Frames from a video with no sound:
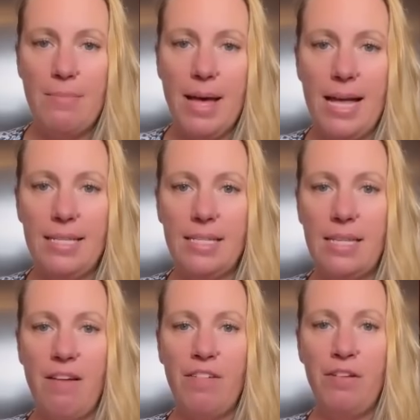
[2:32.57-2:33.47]
at
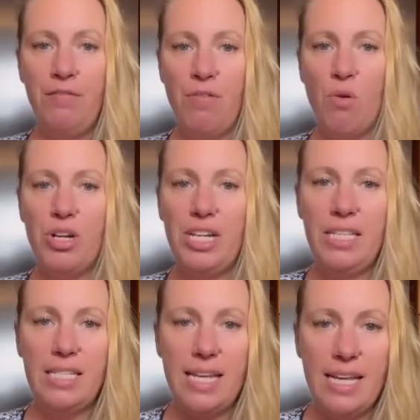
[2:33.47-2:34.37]

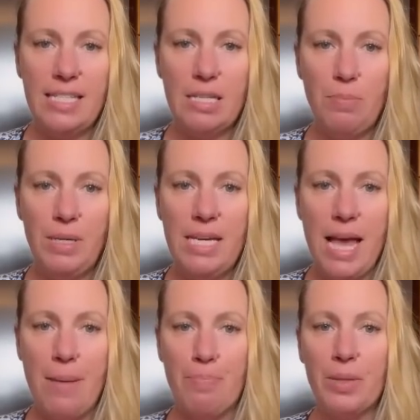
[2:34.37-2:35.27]
7.46
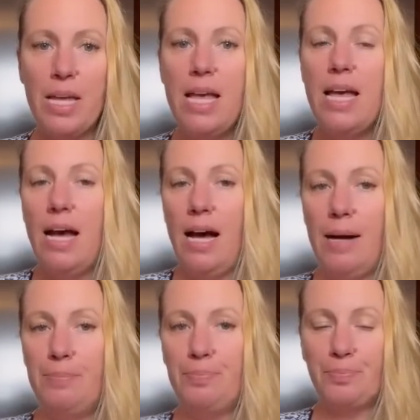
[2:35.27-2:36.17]
p.m.
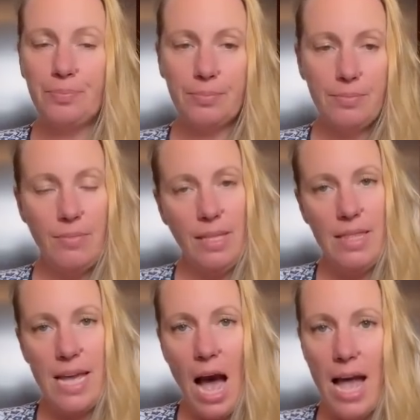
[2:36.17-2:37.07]
Um,
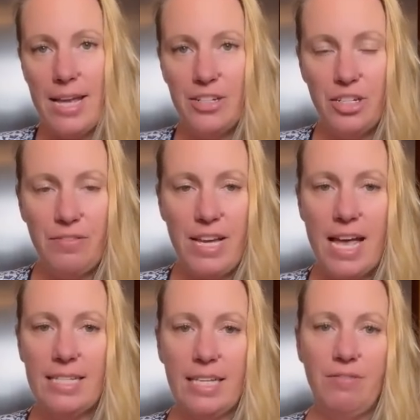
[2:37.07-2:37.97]
the INGV
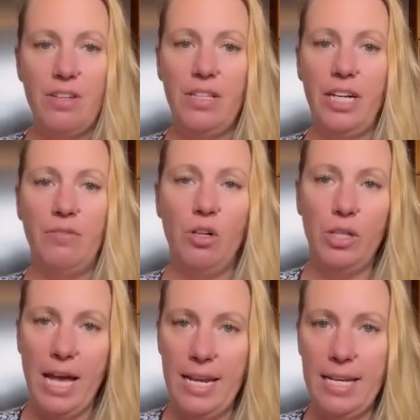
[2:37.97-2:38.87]
has given their
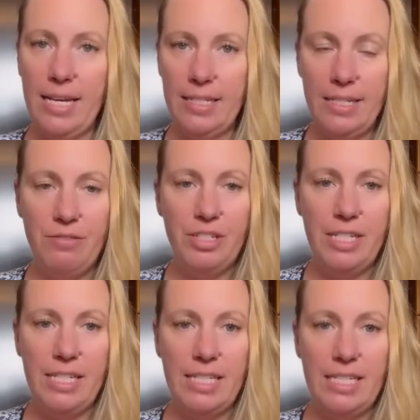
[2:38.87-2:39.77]
volcanic
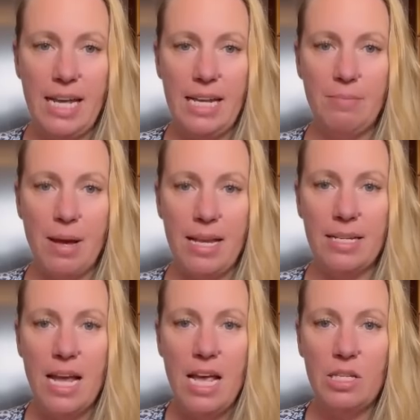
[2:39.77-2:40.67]
activity
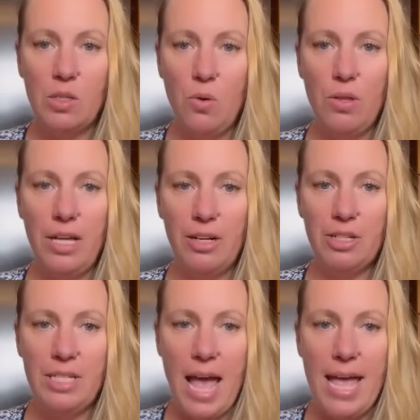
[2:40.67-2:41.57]
statement. So they're
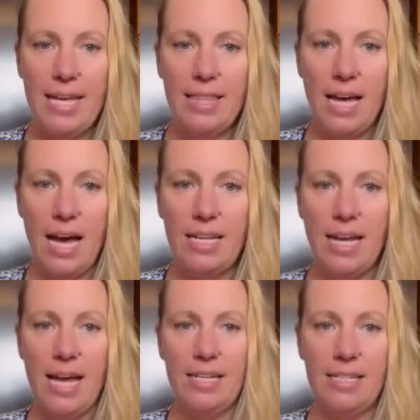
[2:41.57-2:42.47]
saying that at